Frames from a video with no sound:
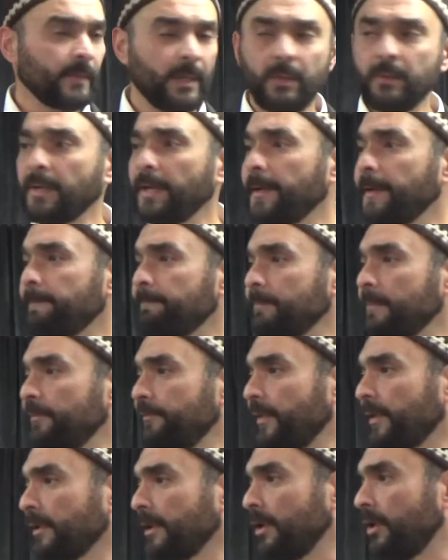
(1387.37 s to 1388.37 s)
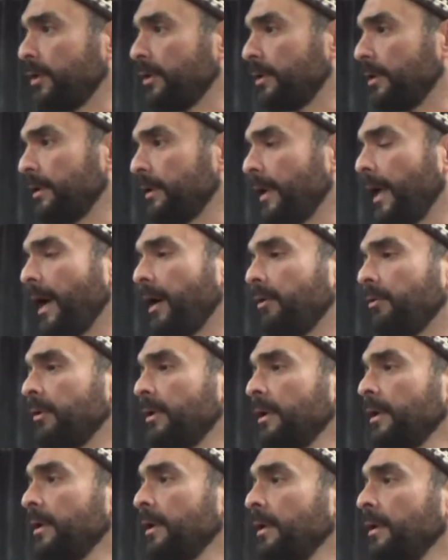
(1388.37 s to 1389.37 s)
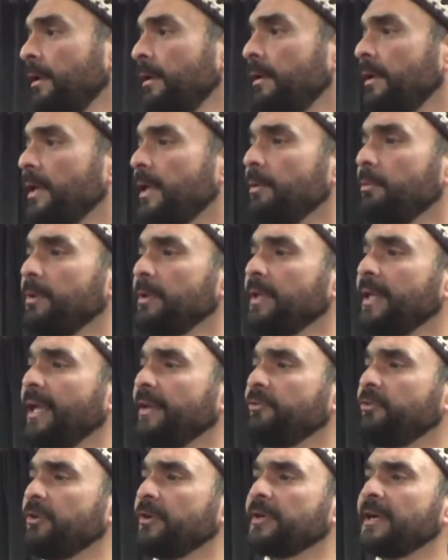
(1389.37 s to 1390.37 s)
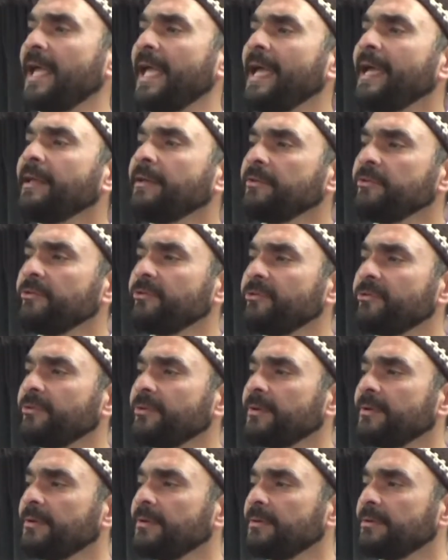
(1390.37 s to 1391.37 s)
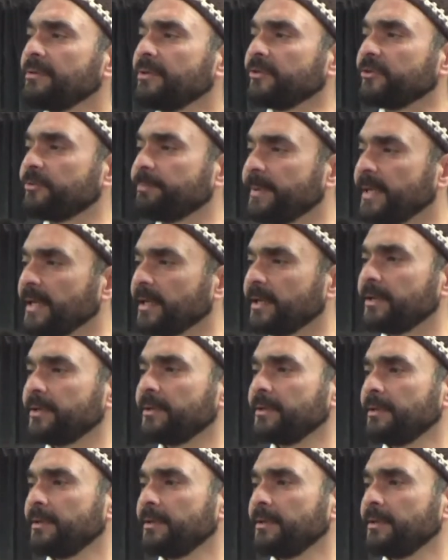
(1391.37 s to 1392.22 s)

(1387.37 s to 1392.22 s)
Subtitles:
Okay, very good. Now, he will get your hands to speak.